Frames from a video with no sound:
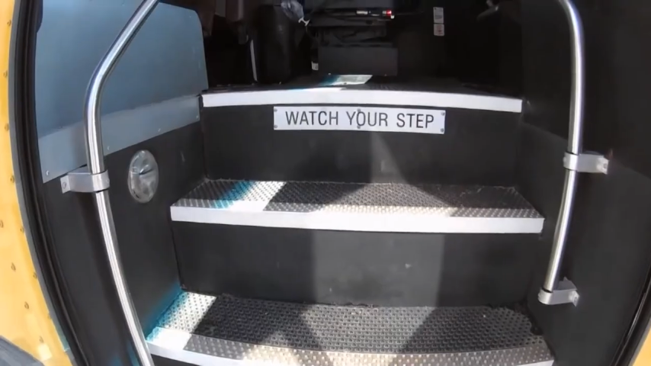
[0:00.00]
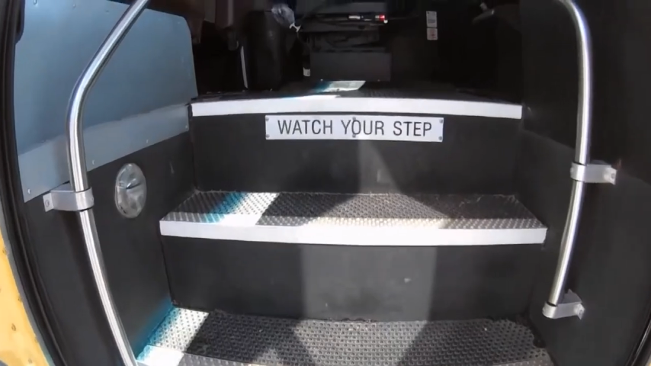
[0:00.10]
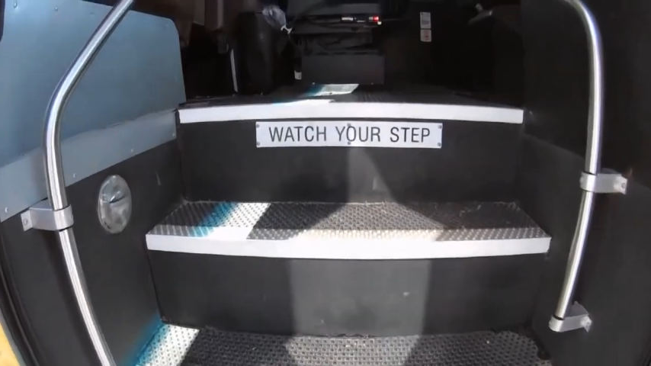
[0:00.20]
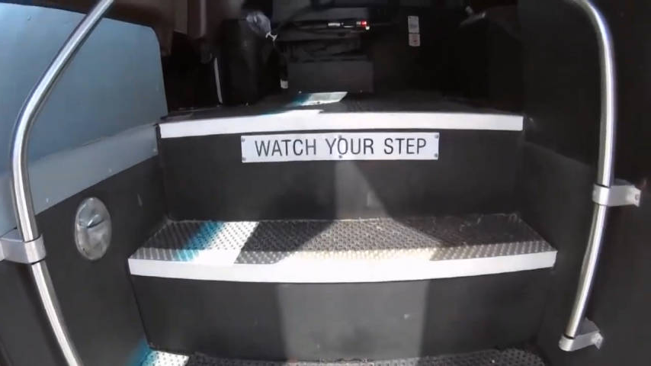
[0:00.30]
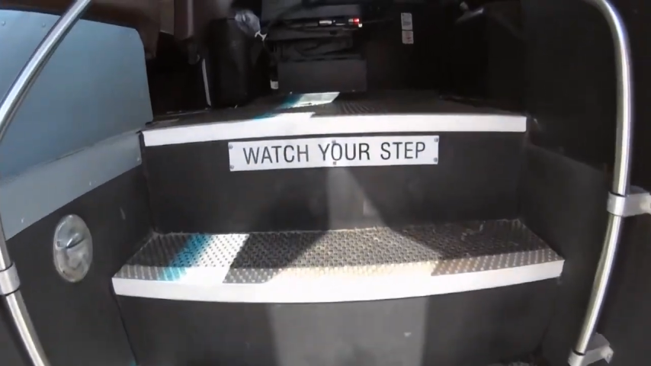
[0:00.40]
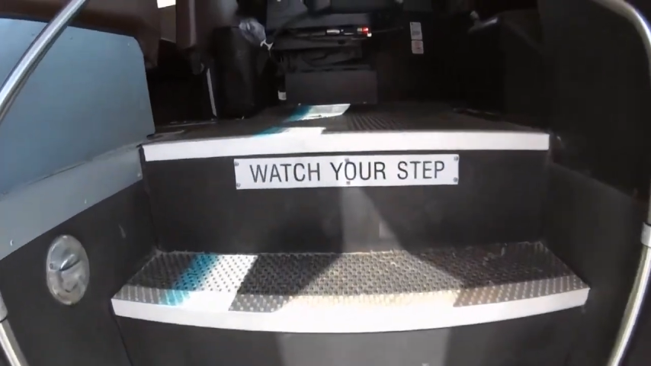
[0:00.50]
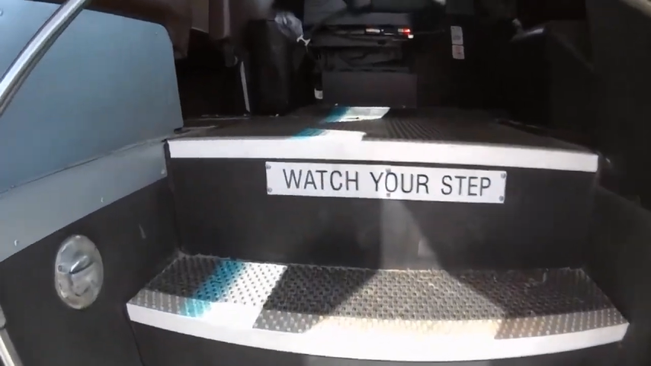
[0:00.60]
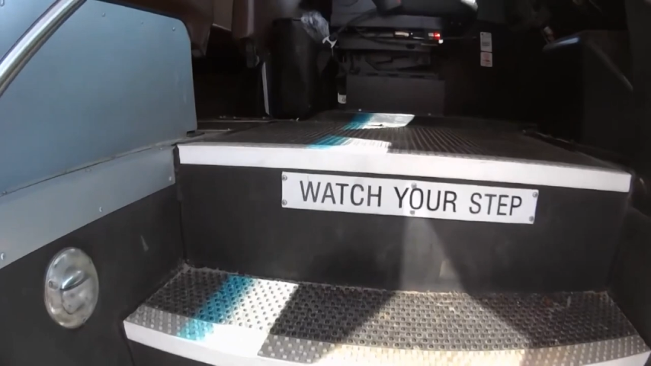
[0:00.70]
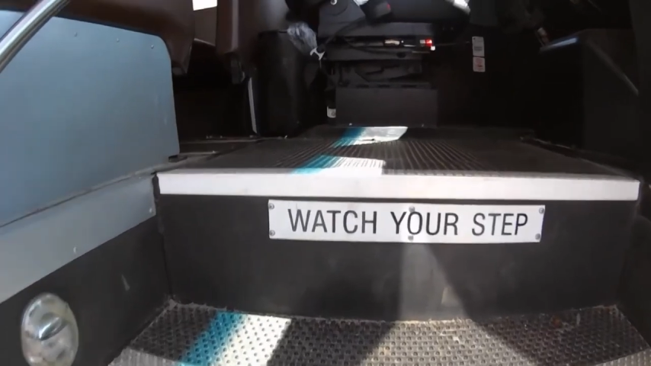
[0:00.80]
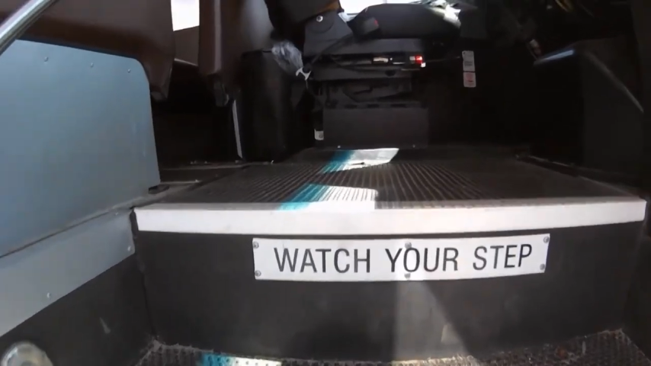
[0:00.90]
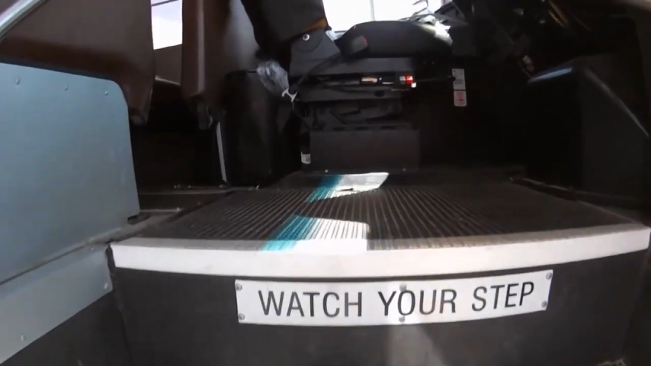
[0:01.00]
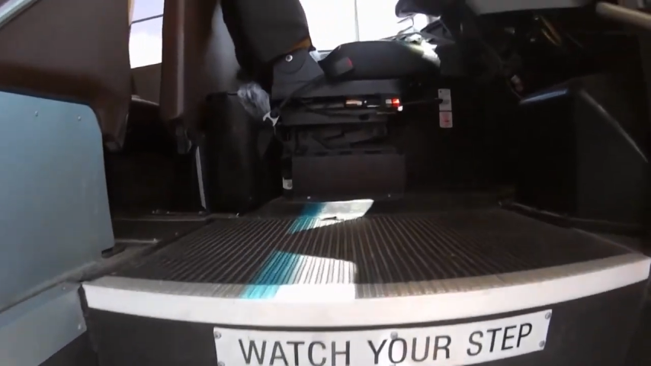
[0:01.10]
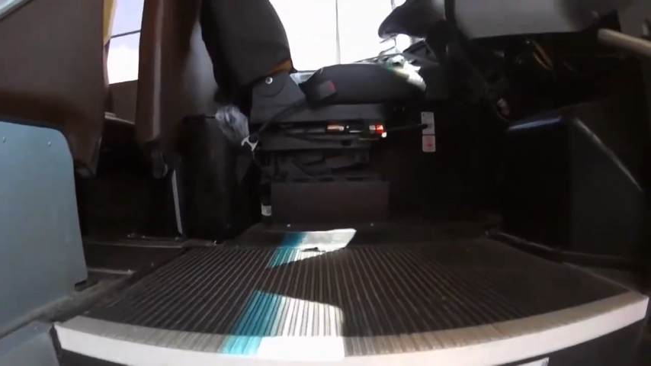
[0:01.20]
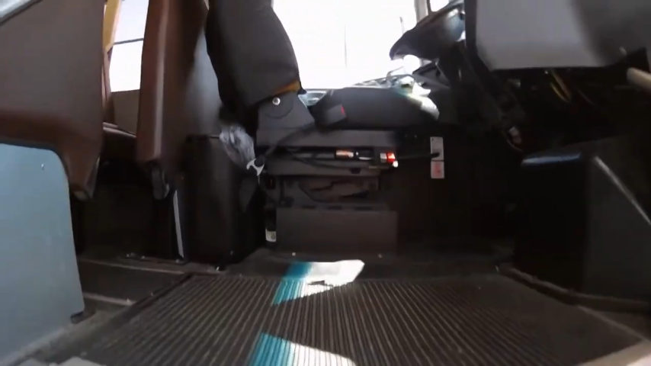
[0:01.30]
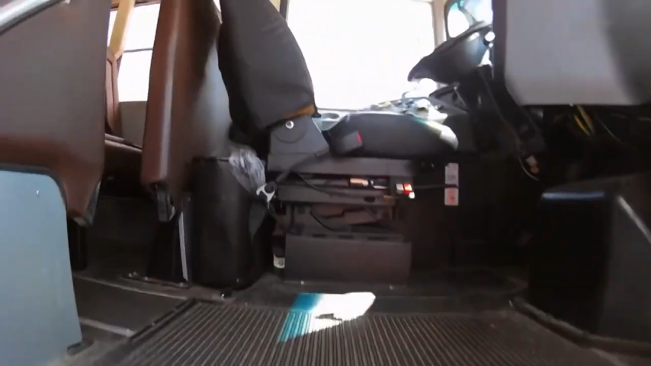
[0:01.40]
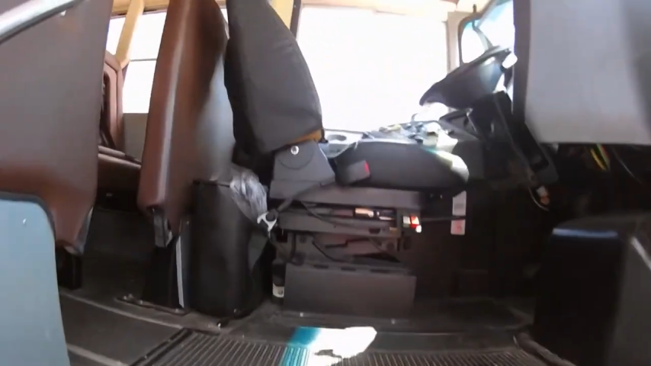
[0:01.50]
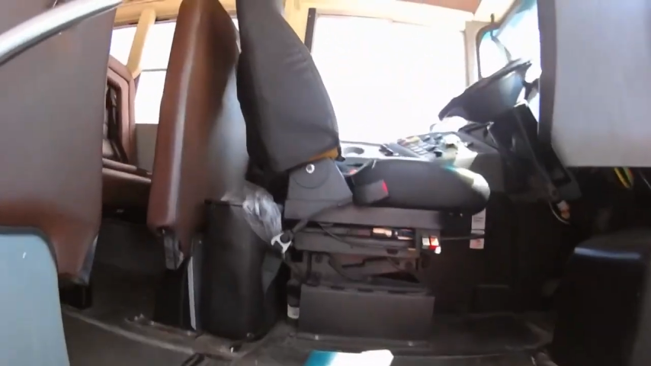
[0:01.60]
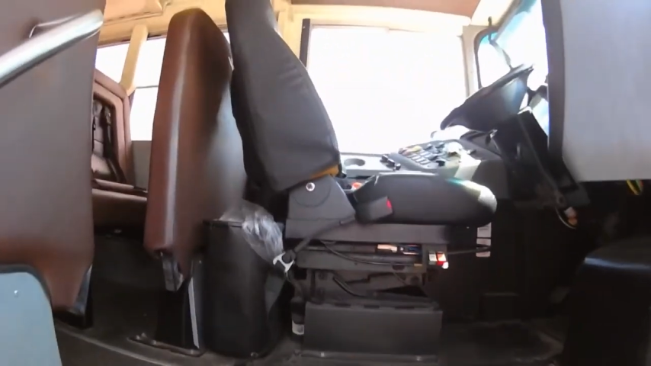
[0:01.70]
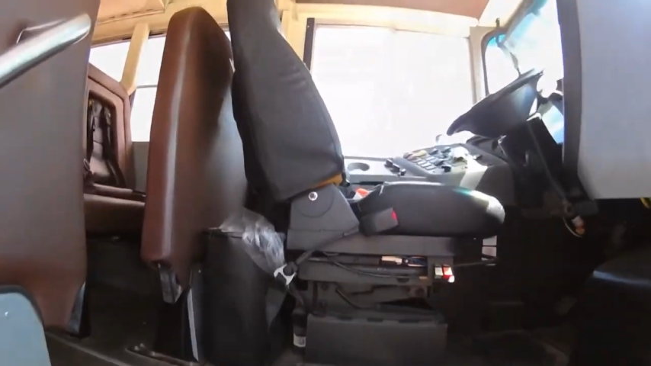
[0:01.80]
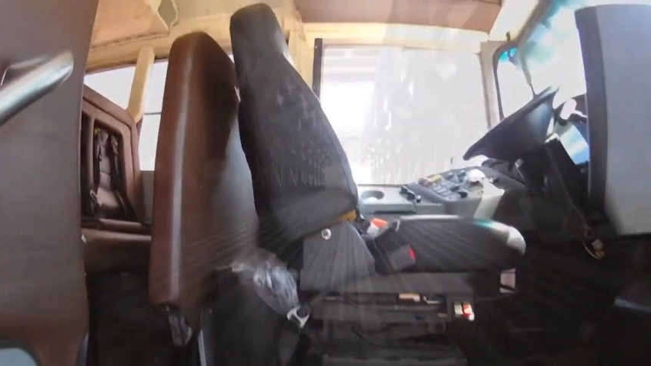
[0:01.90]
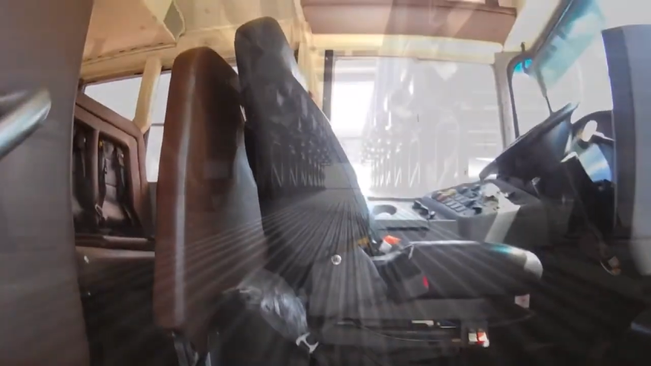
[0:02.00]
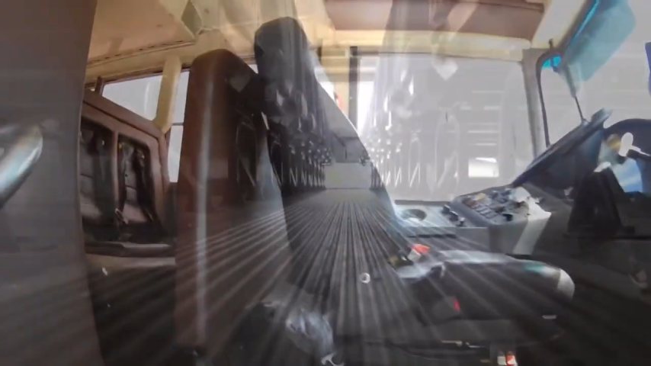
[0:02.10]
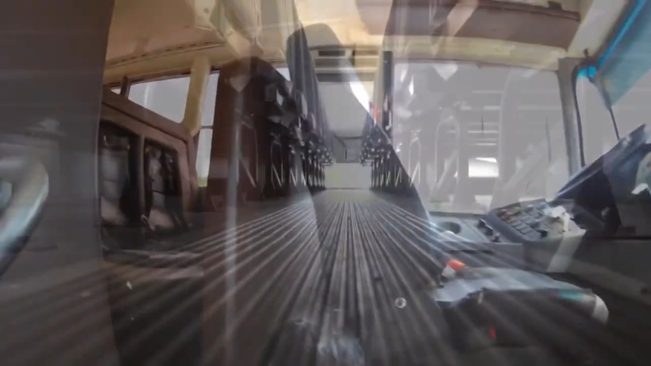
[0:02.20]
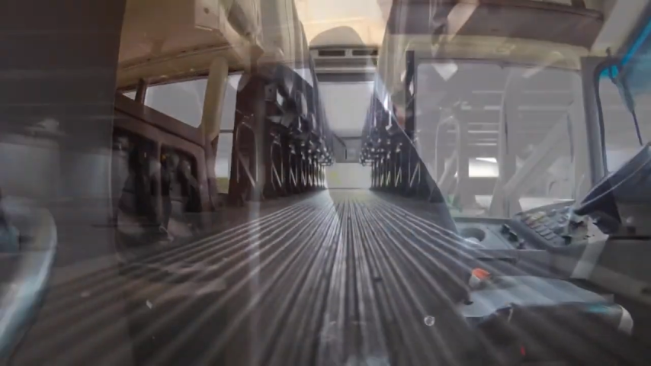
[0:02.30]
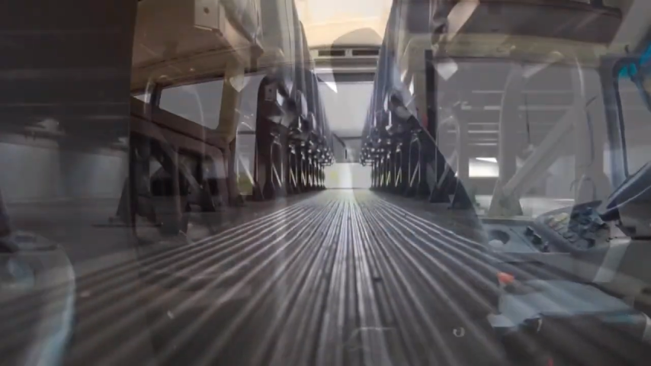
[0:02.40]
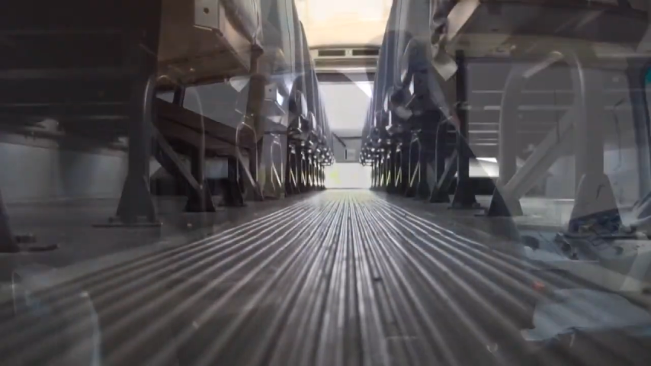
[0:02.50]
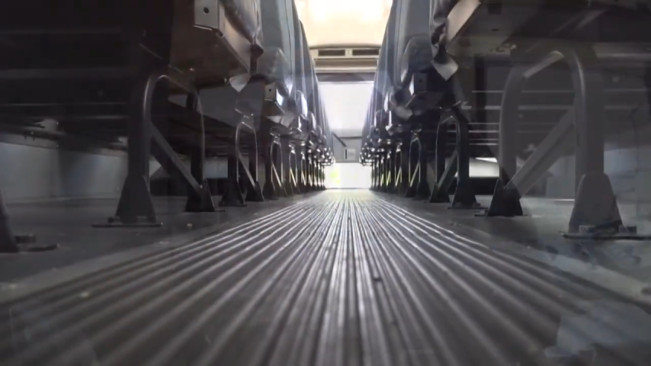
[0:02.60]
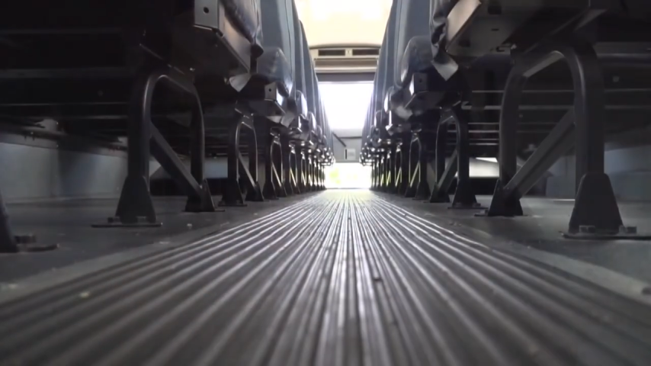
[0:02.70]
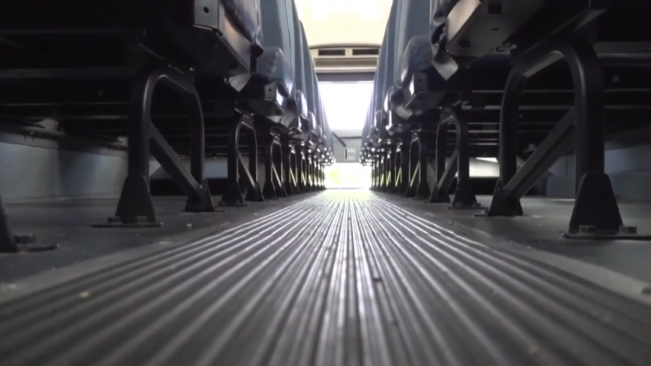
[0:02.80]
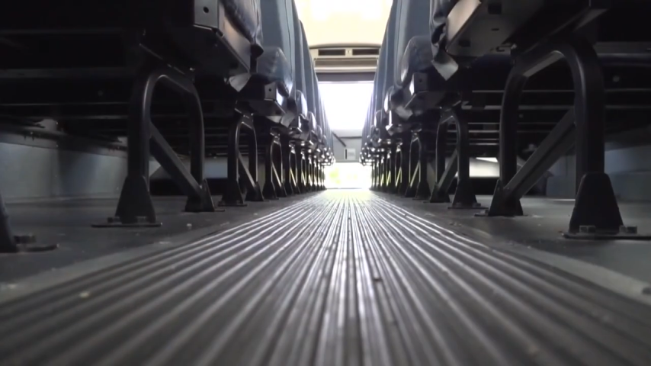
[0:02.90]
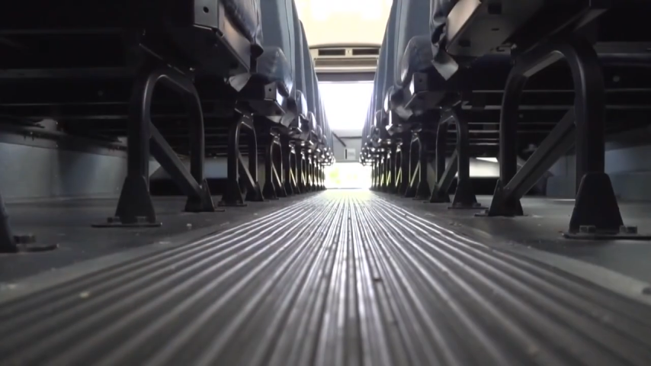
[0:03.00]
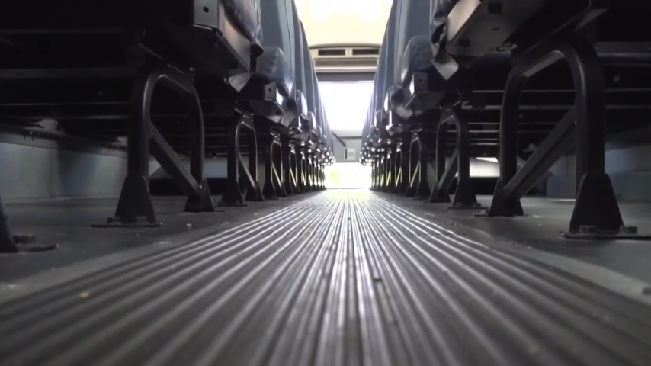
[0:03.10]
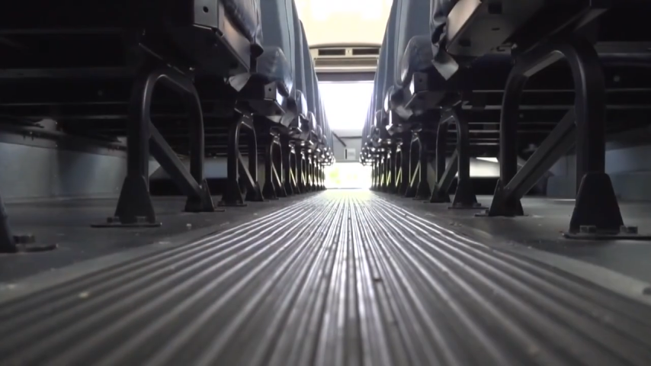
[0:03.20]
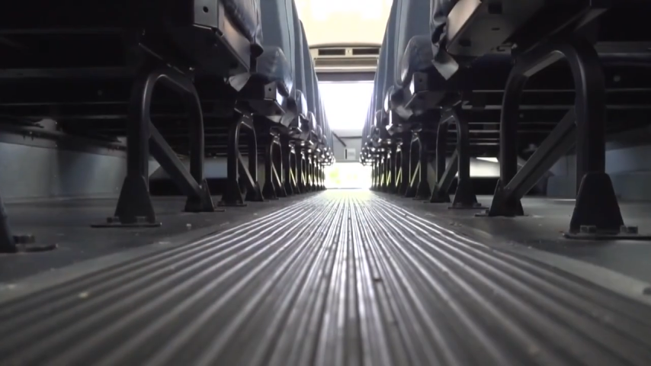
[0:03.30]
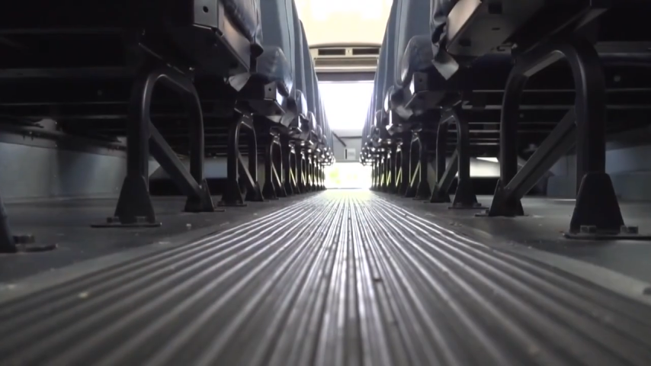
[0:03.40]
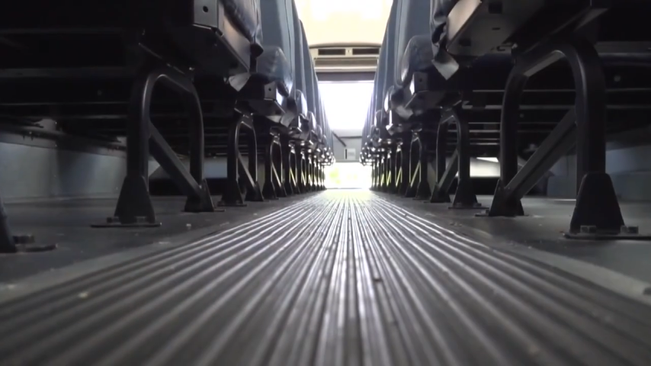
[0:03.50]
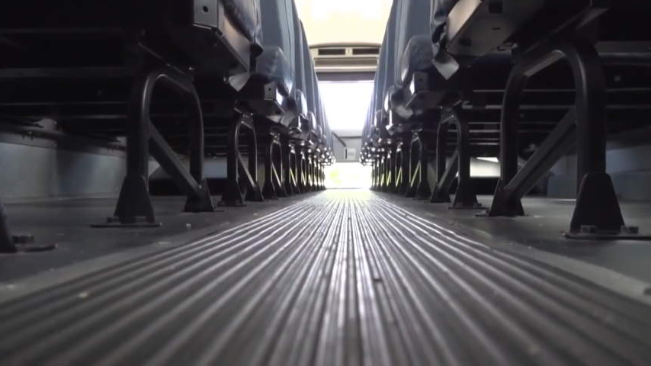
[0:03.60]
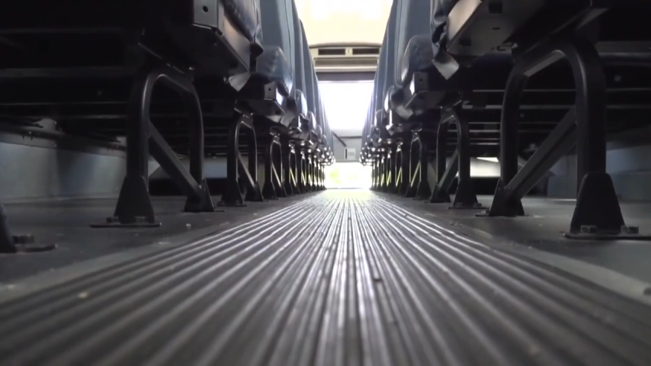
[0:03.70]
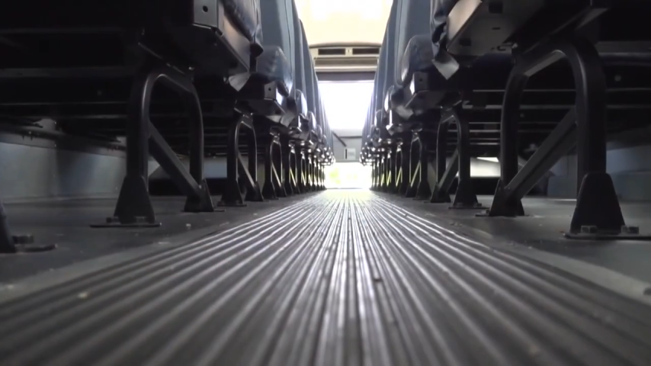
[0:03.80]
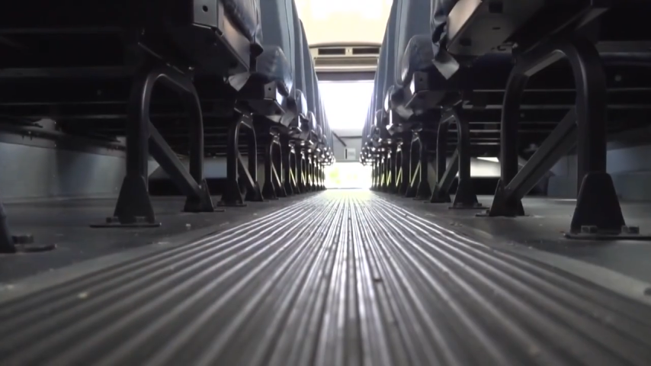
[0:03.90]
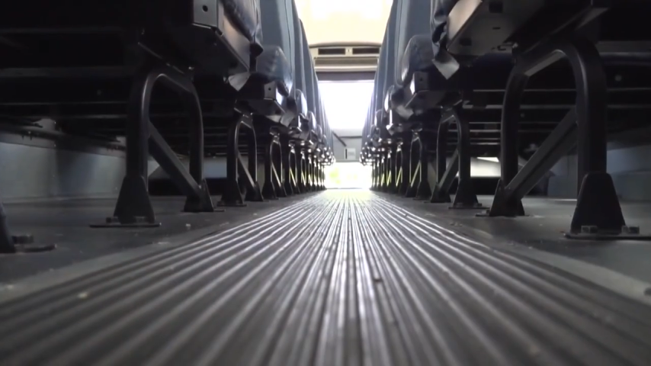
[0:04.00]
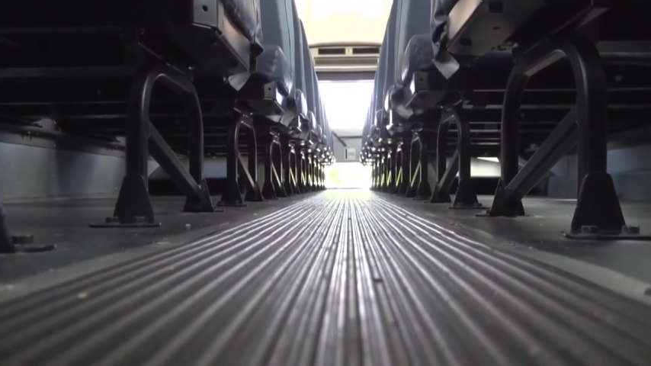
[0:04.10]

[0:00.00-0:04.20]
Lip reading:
No face is visible, so there are no lips to read.